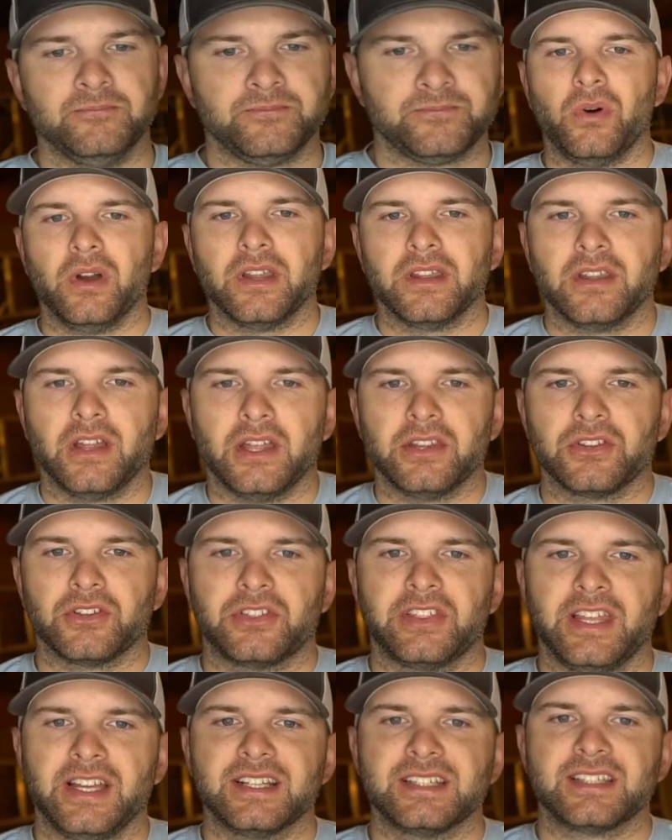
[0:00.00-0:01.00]
One of the other
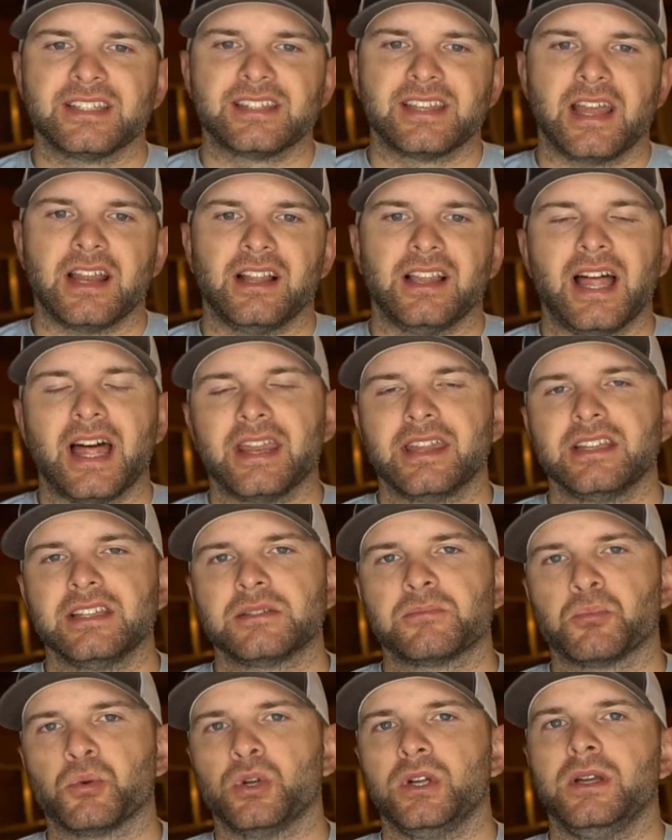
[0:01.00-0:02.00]
things is that a lot of
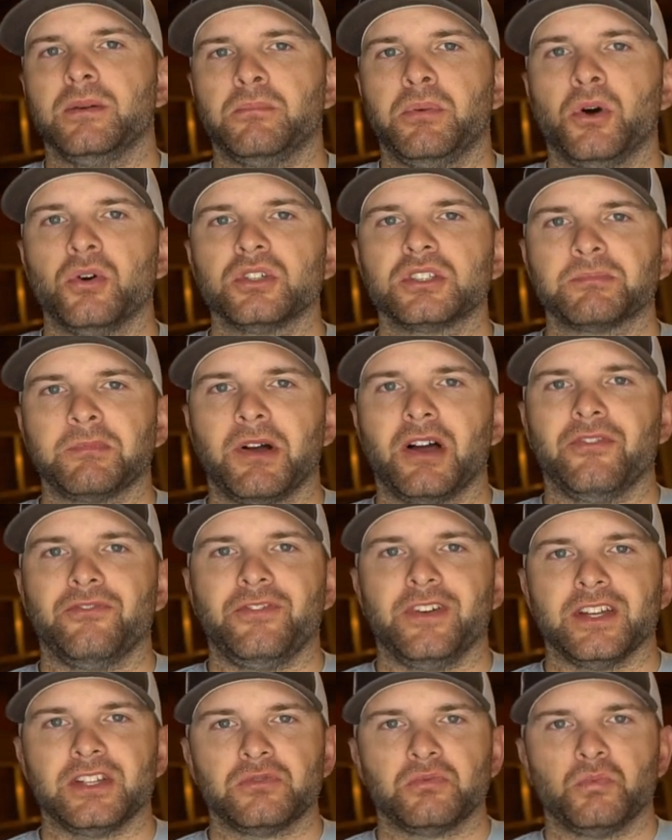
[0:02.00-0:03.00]
these pre and post spawn
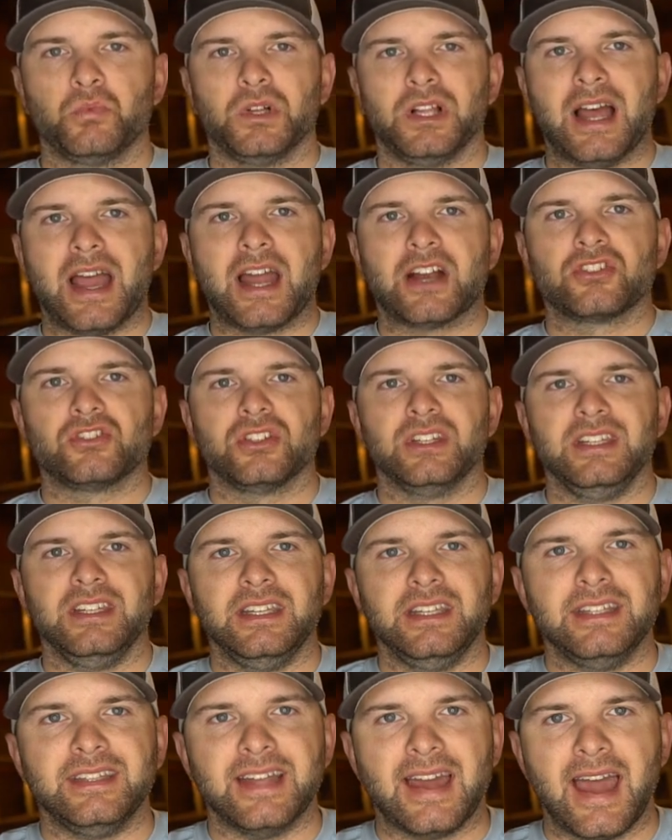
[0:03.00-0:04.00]
fish will actually
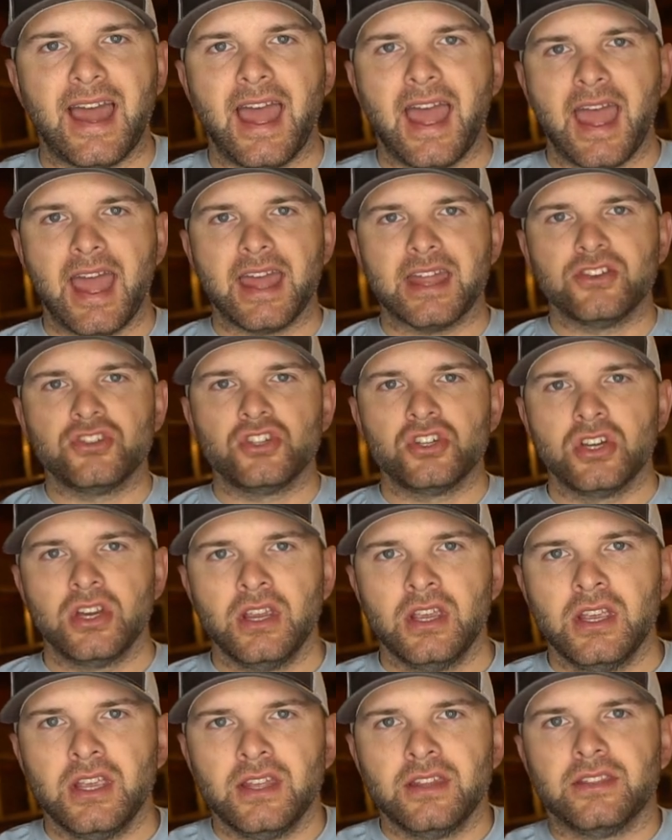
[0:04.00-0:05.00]
need that edge,
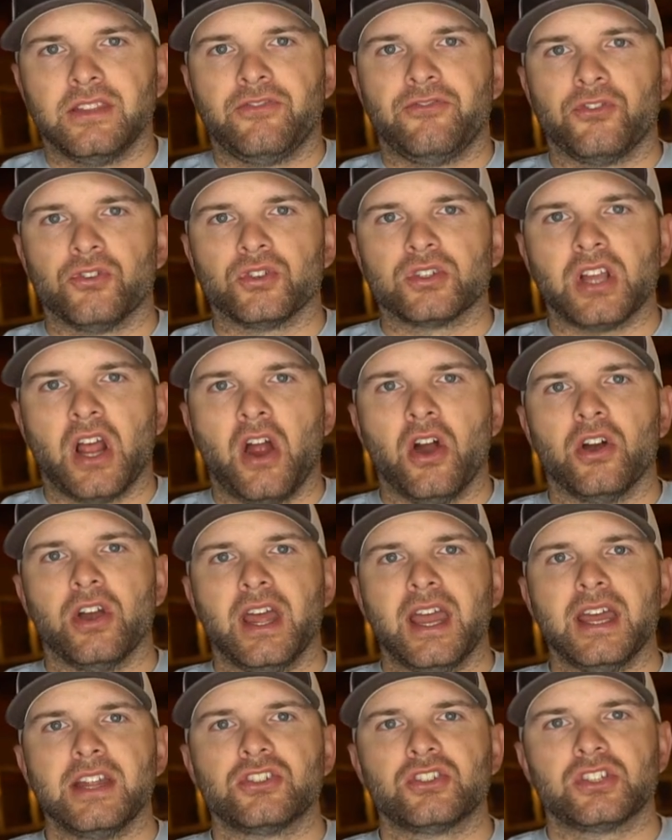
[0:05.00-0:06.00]
the first hard
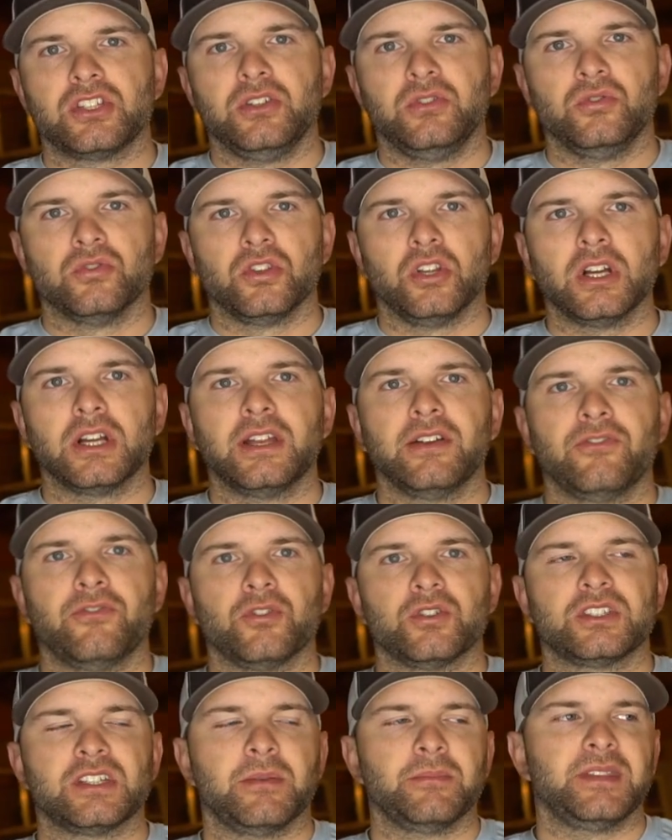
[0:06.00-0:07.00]
edge. So you're looking
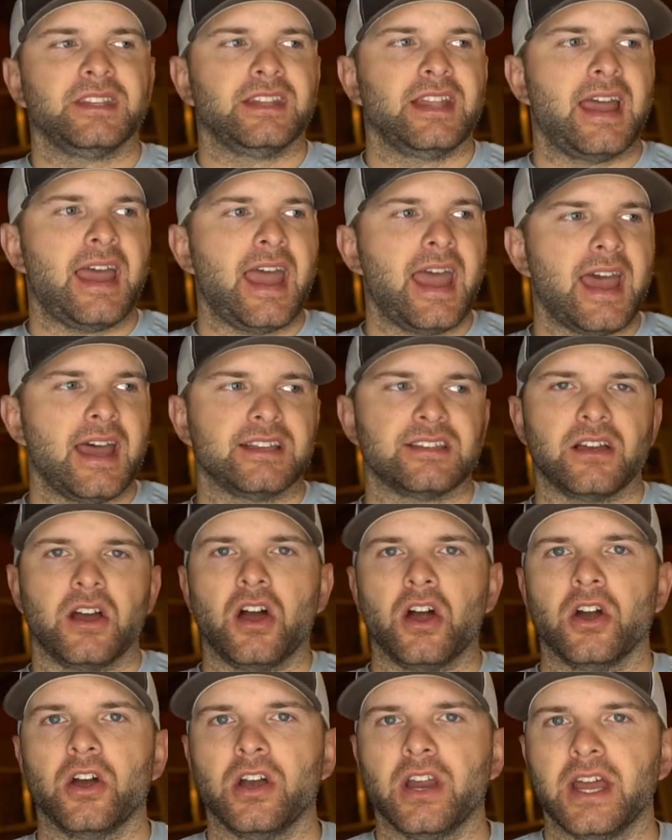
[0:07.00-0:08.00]
for something that has a
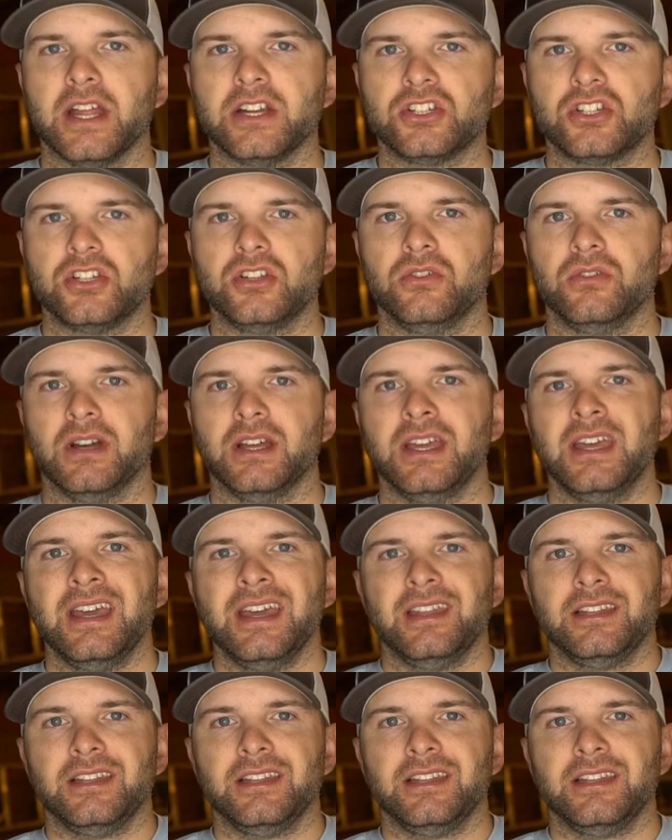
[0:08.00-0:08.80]
hard edge to it.